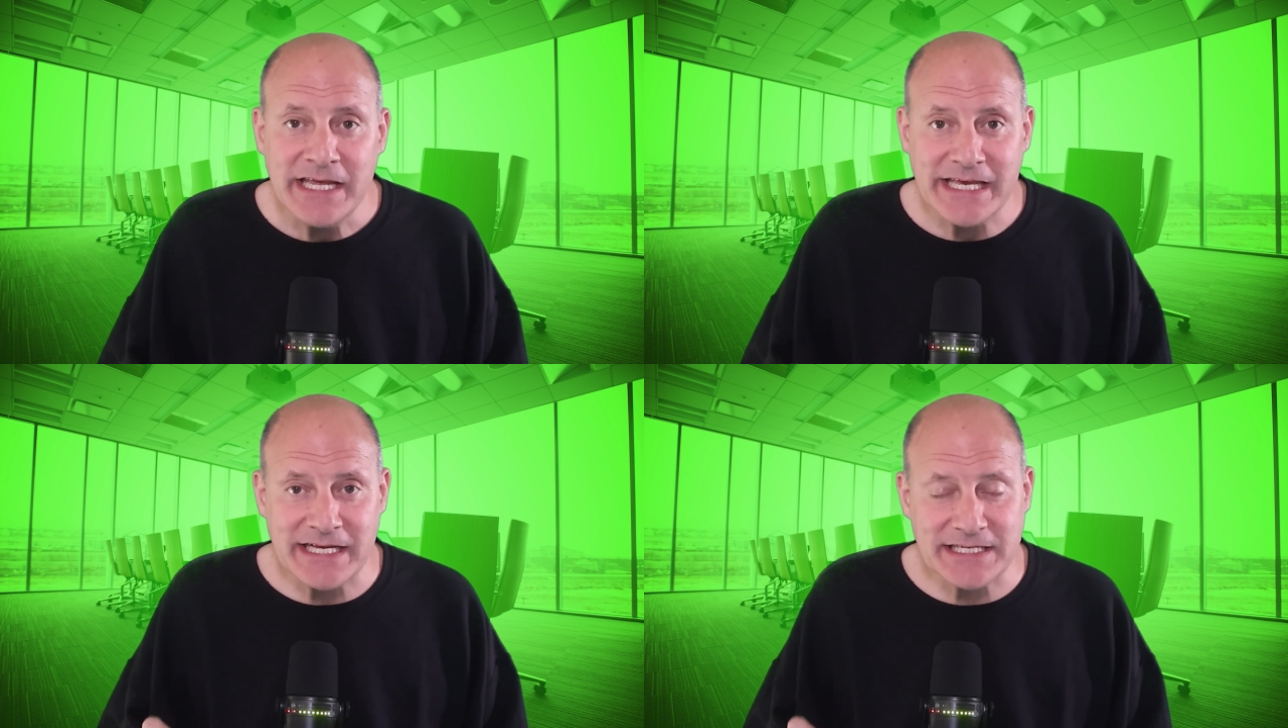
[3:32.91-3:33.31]

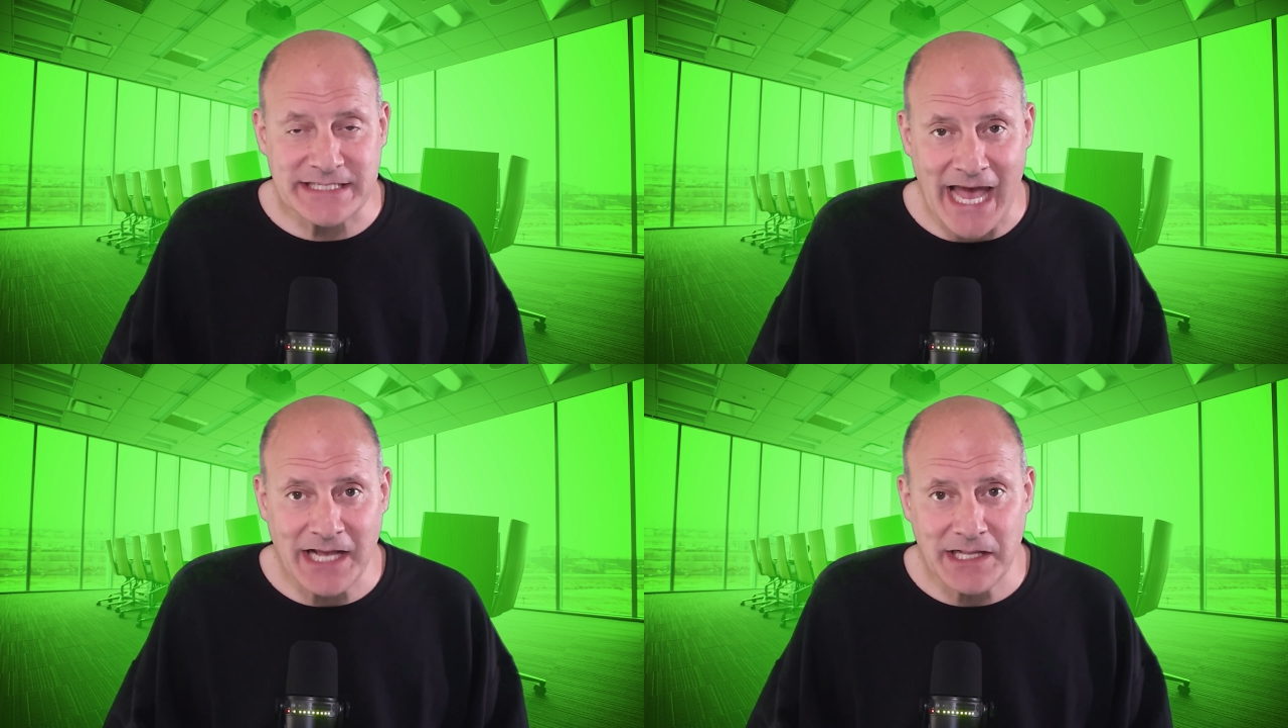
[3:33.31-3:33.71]

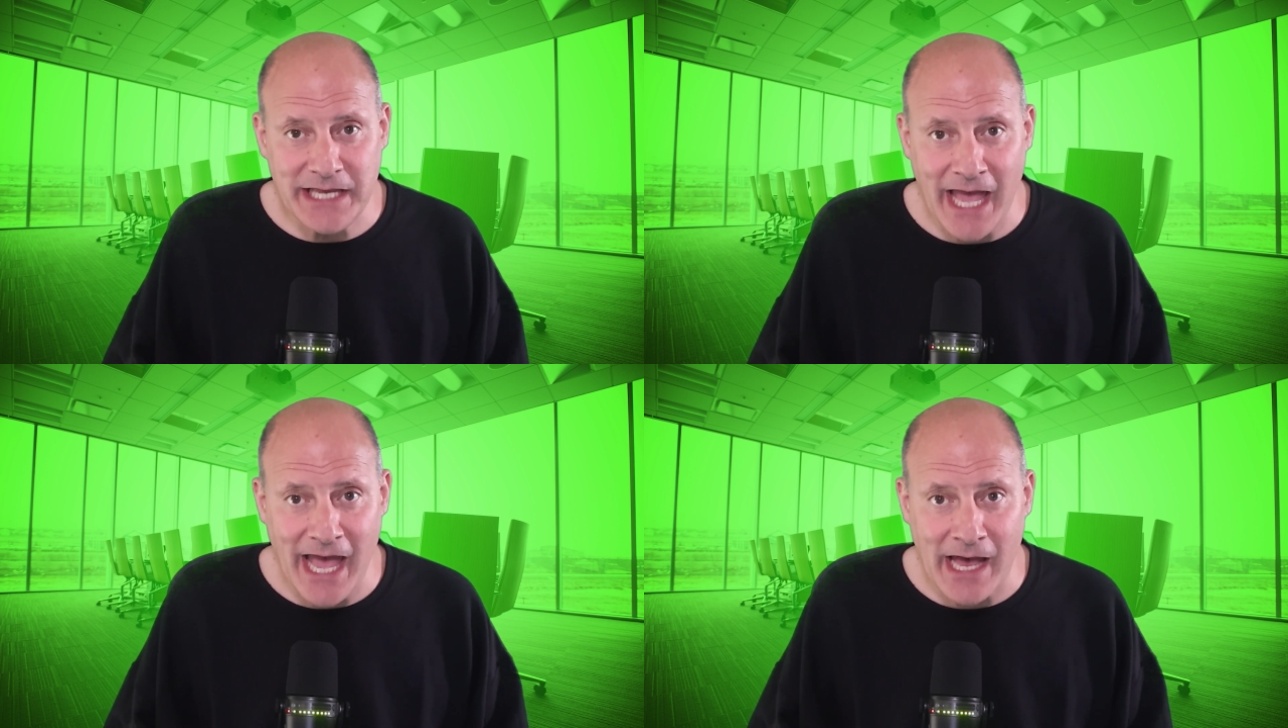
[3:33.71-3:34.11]
exactly
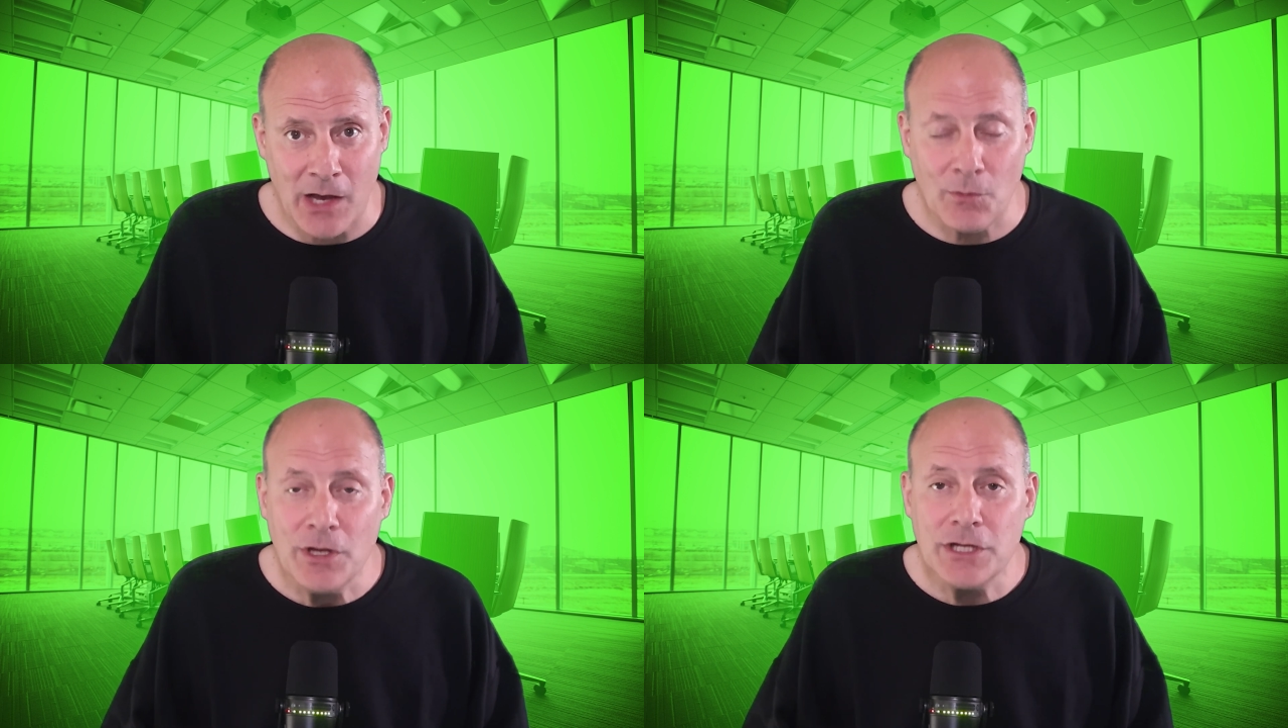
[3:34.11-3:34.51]

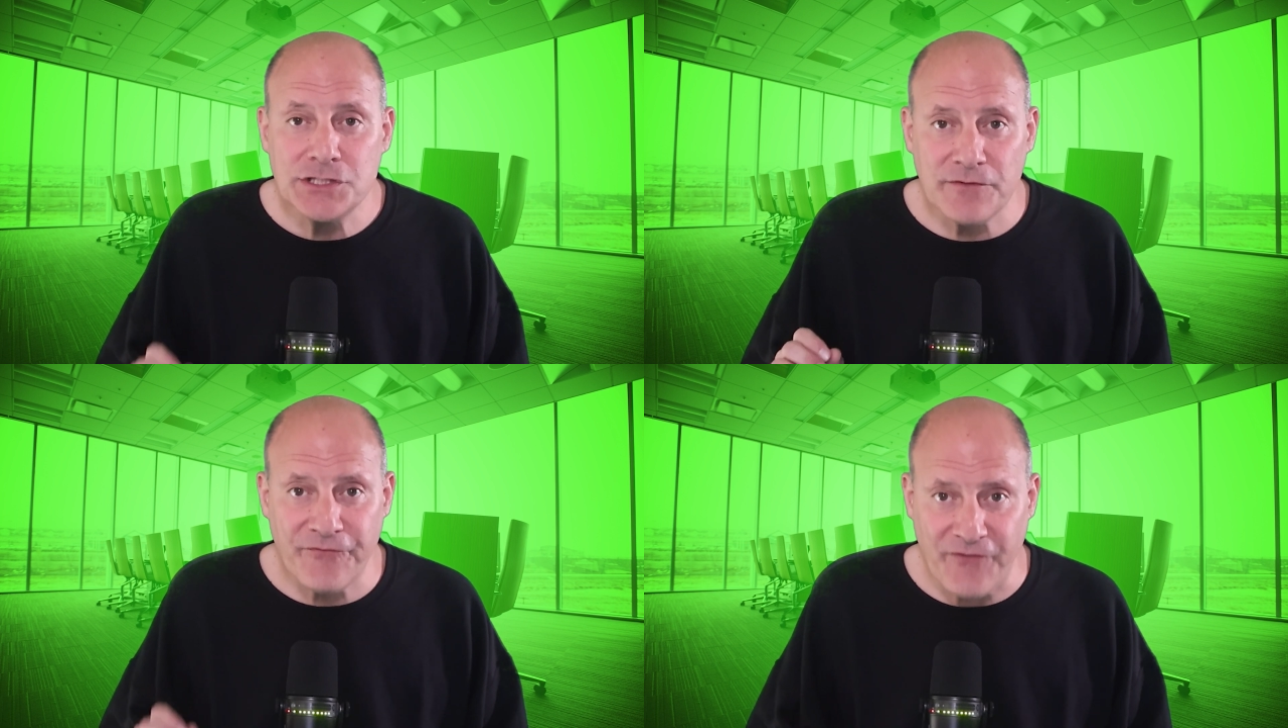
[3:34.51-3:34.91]
how
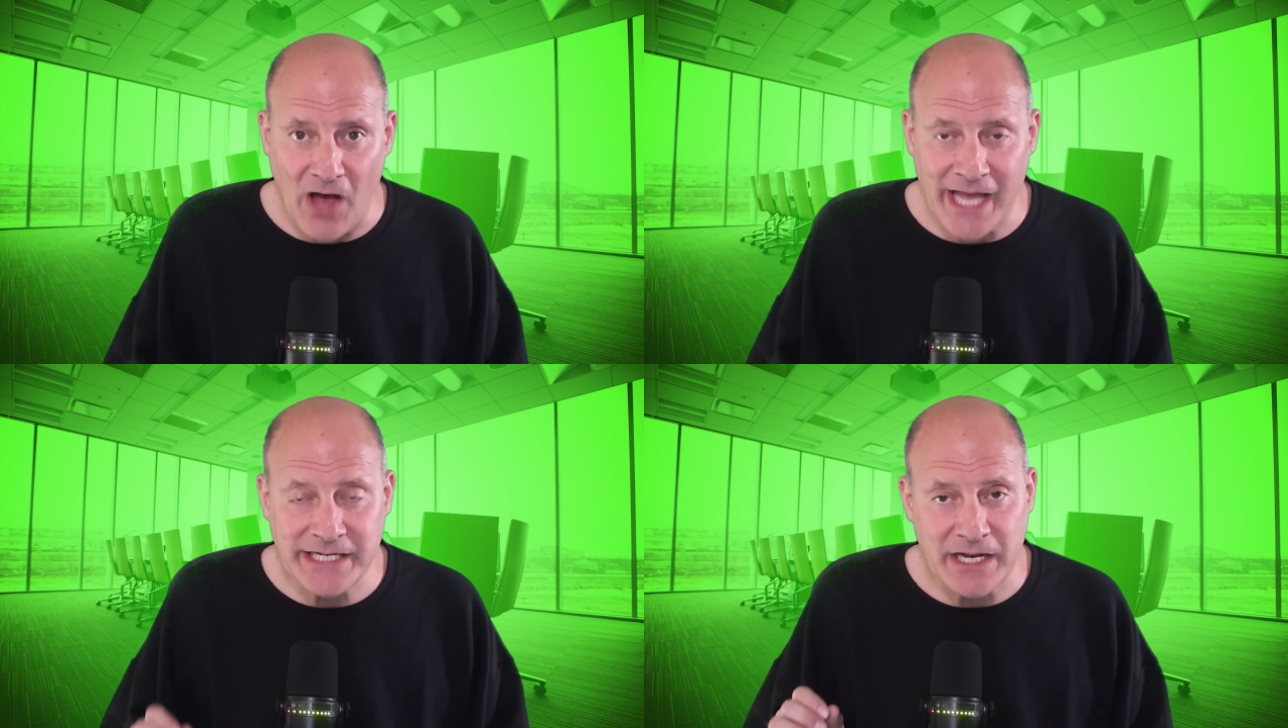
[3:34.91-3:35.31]
to
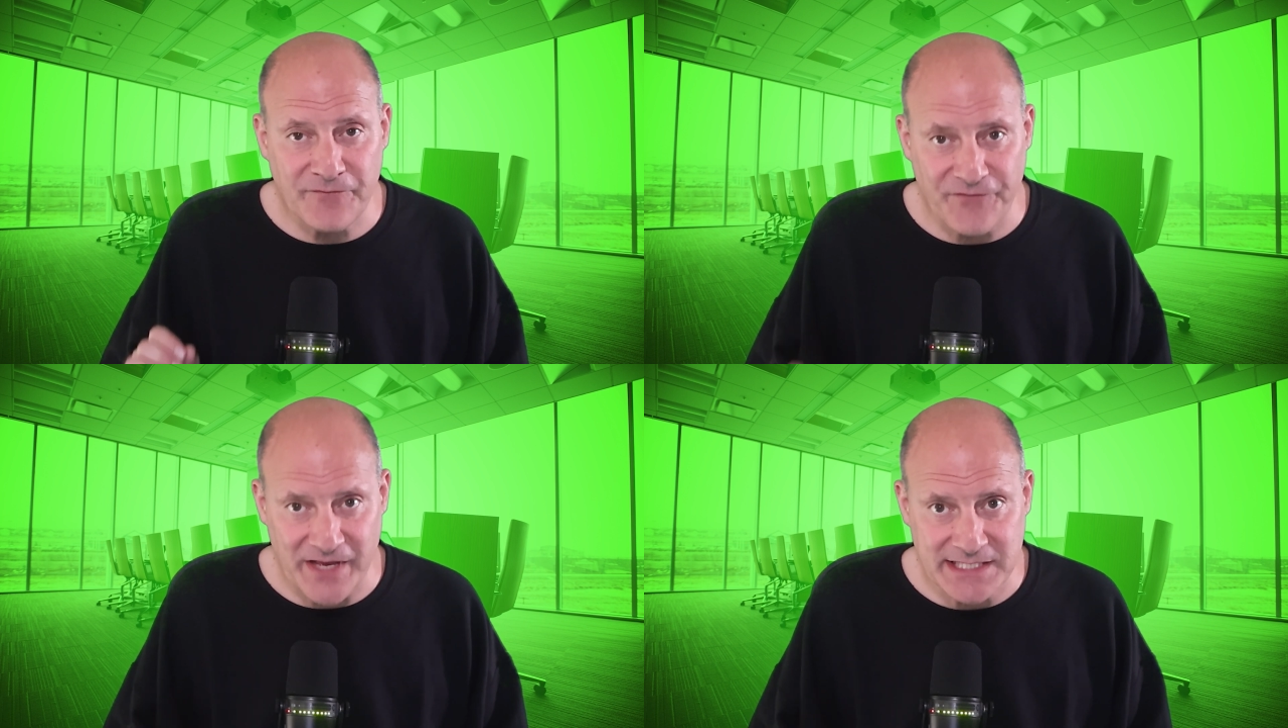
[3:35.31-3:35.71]
find and
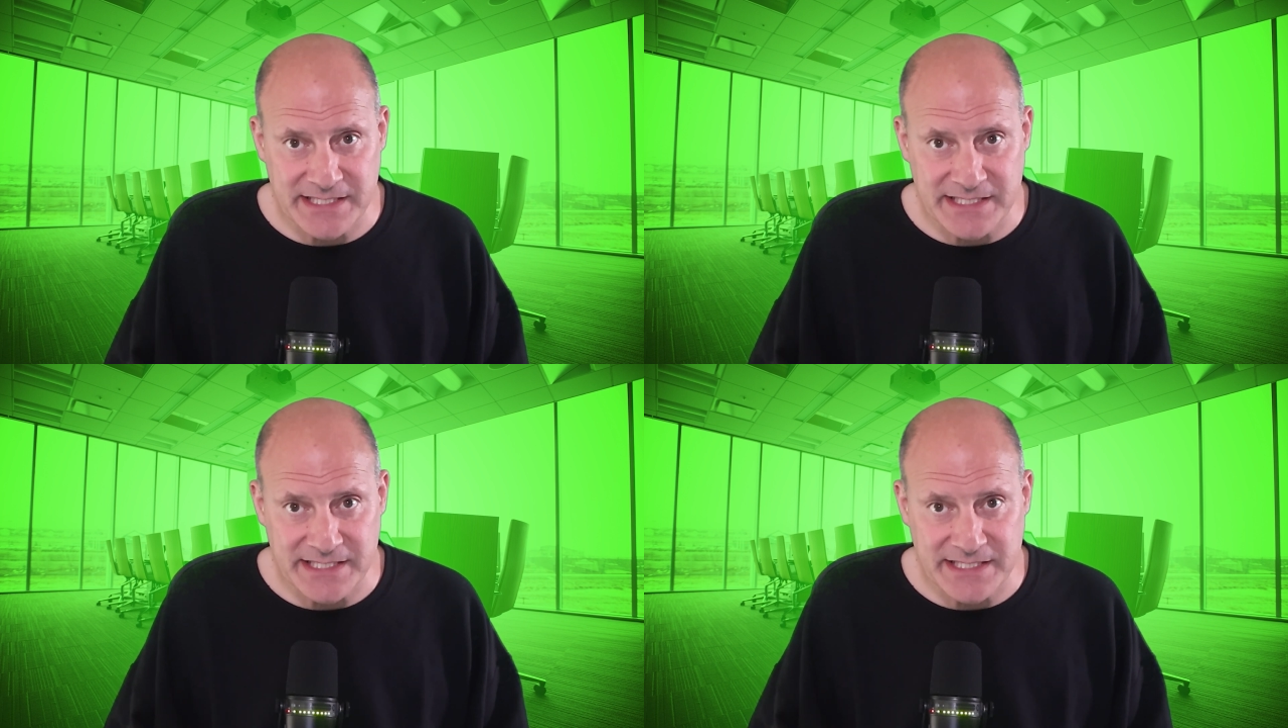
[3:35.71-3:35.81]
fix